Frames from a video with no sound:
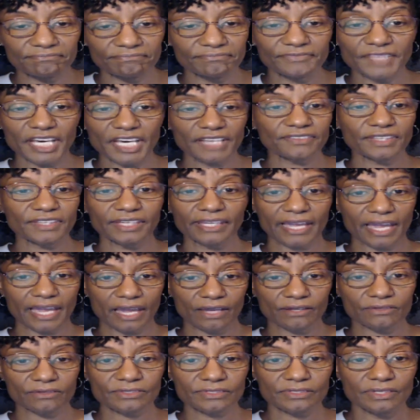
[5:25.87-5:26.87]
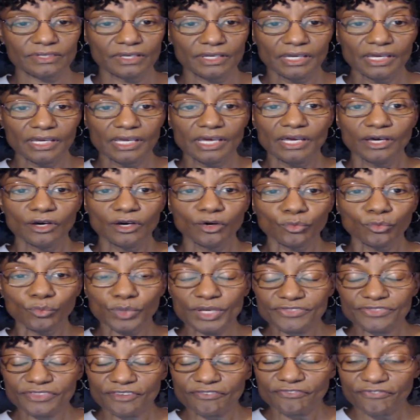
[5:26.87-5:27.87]
nothing counts.
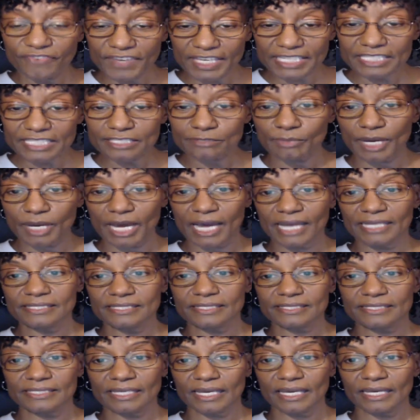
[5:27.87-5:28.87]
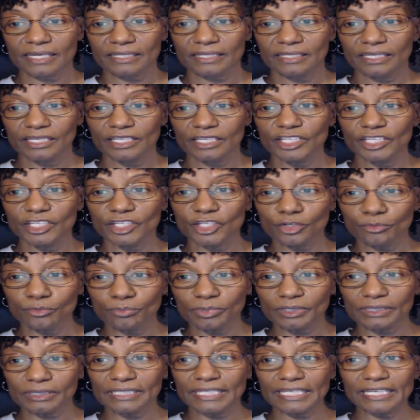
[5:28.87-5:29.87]
With the fixed mindset, you
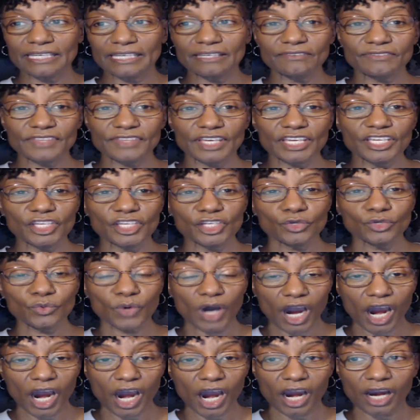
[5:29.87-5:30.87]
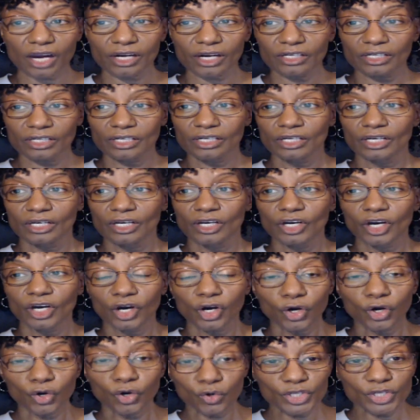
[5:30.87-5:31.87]
believe that you are
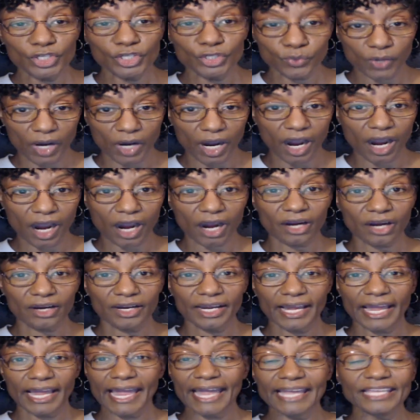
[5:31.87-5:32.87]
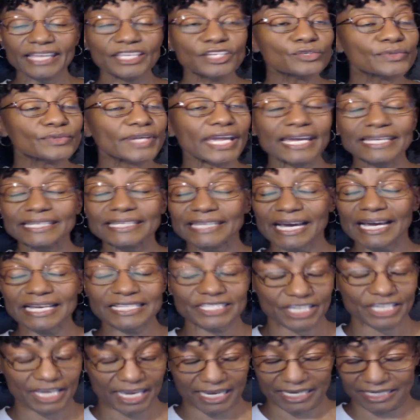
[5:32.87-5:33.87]
who you are and you
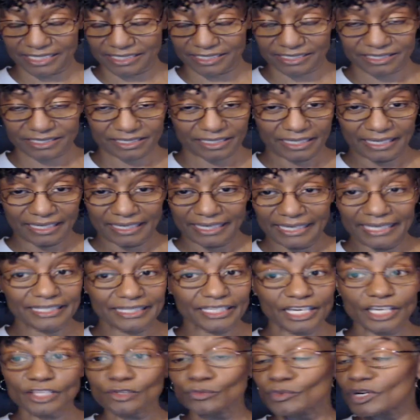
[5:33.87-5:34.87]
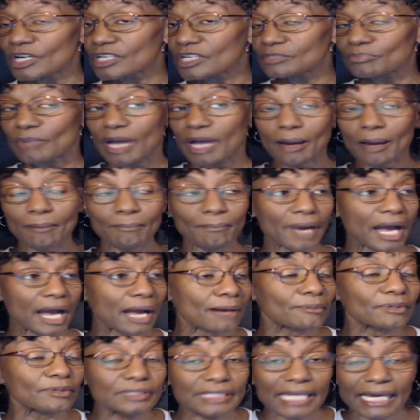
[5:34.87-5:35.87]
cannot change. In other words, my
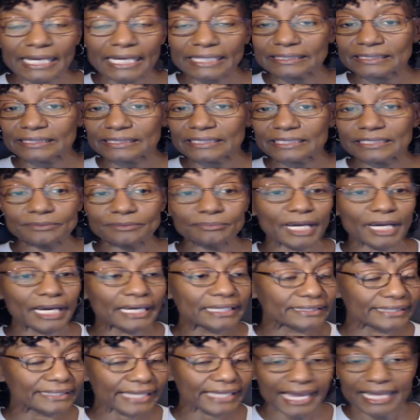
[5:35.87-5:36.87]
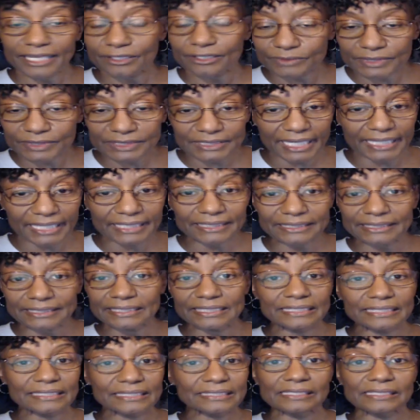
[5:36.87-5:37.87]
mama like this, my daddy was like
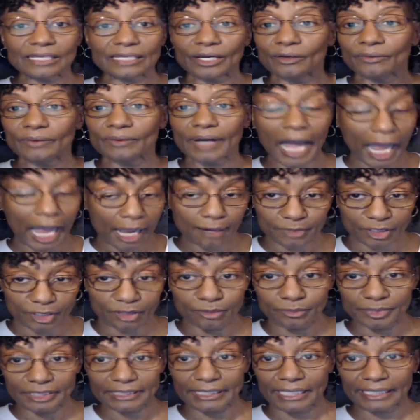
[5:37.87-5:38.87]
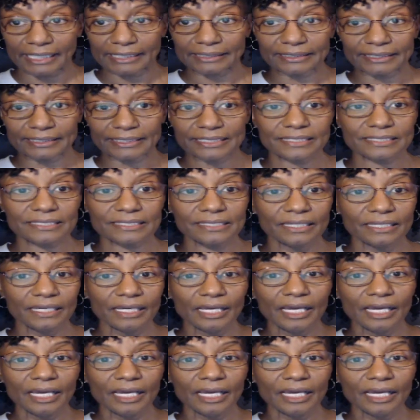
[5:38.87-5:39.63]
this, so I'm going to be like this.